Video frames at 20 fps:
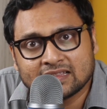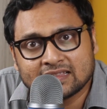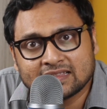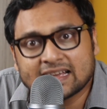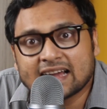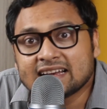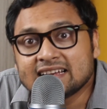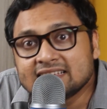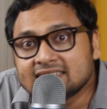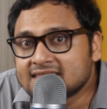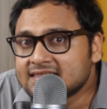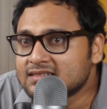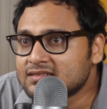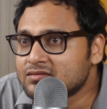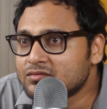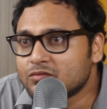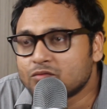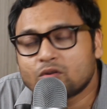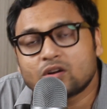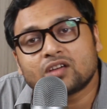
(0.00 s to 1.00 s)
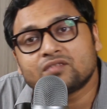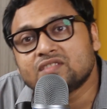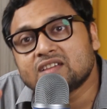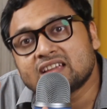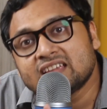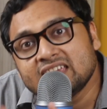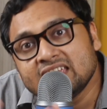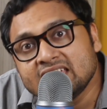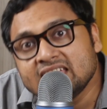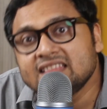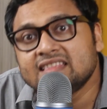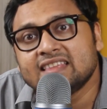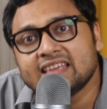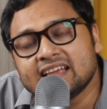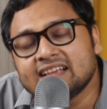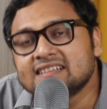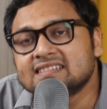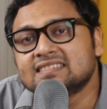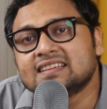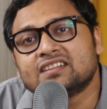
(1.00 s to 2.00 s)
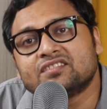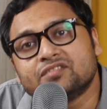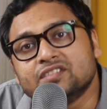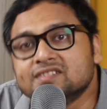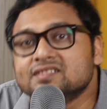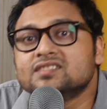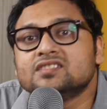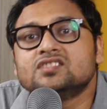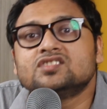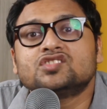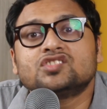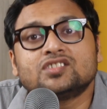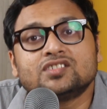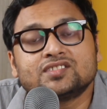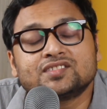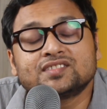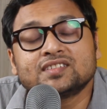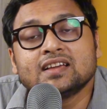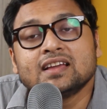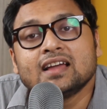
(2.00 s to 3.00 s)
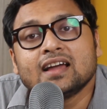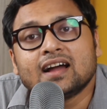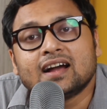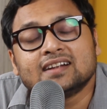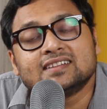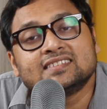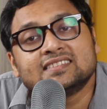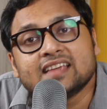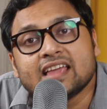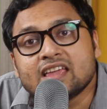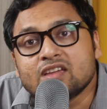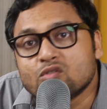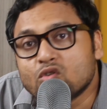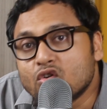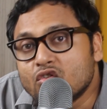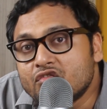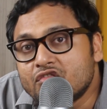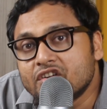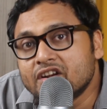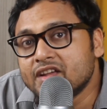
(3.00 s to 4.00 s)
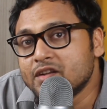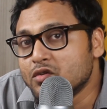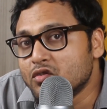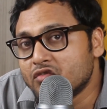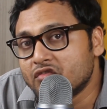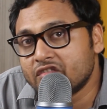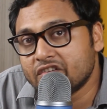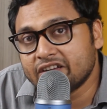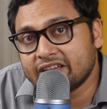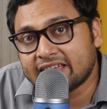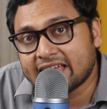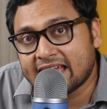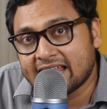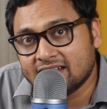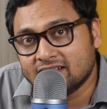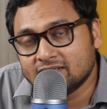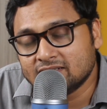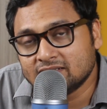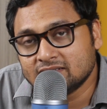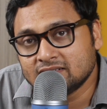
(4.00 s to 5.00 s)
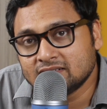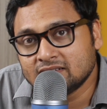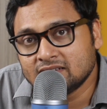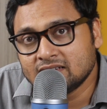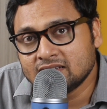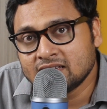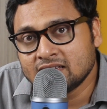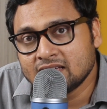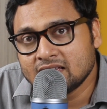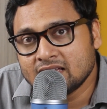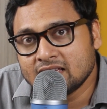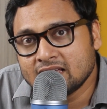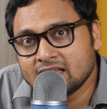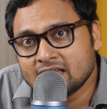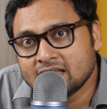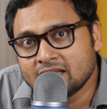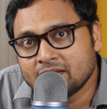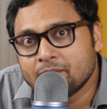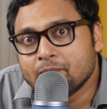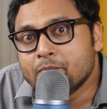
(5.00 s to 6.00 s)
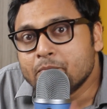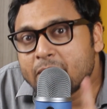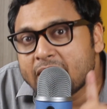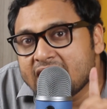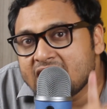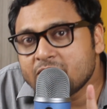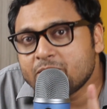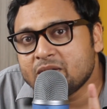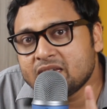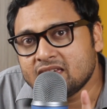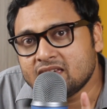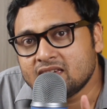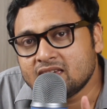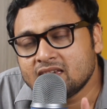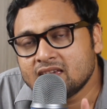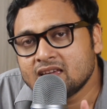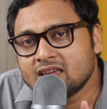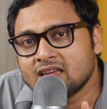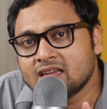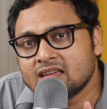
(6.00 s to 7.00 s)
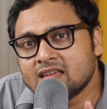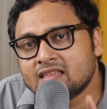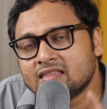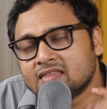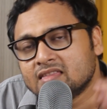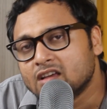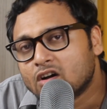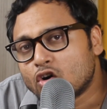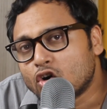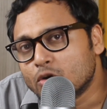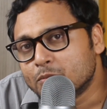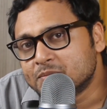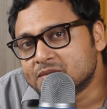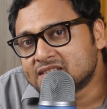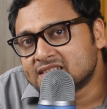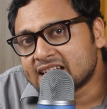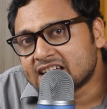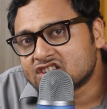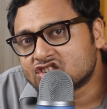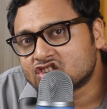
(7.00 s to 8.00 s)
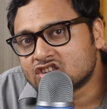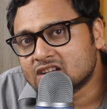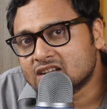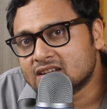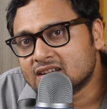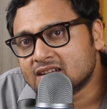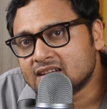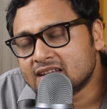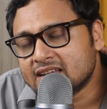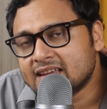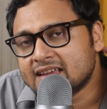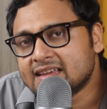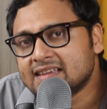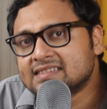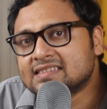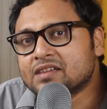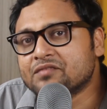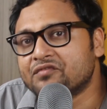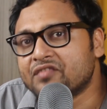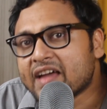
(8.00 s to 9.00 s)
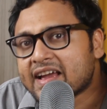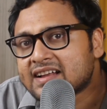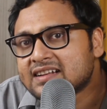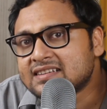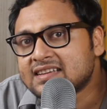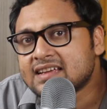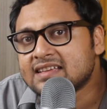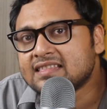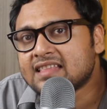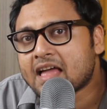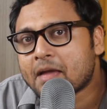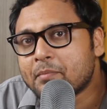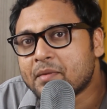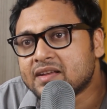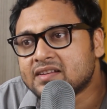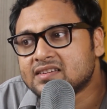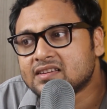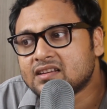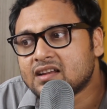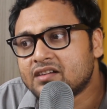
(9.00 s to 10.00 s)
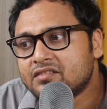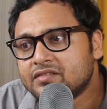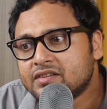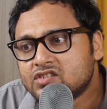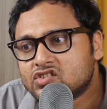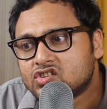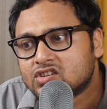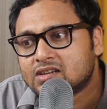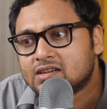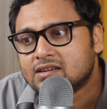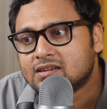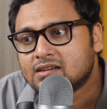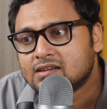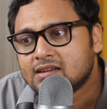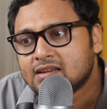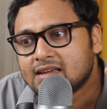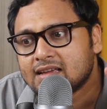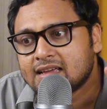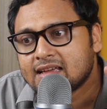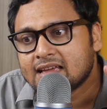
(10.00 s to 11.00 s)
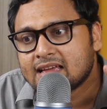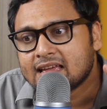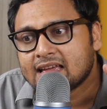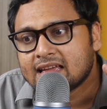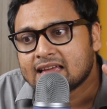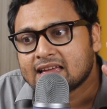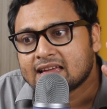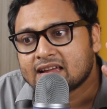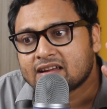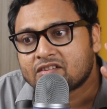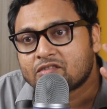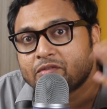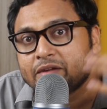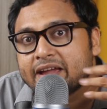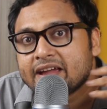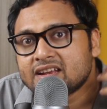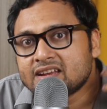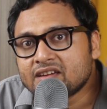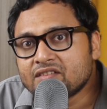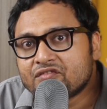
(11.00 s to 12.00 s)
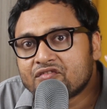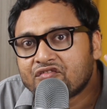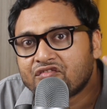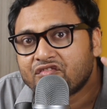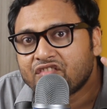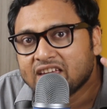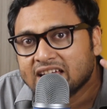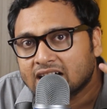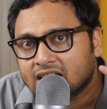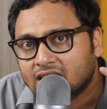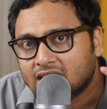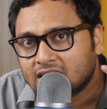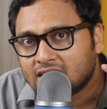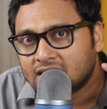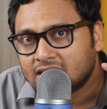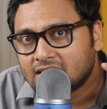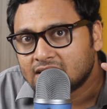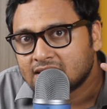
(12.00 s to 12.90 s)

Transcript: That is one of the key things that researchers are saying over and over again. Maybe the obsession is affecting the amygdala region, creating fear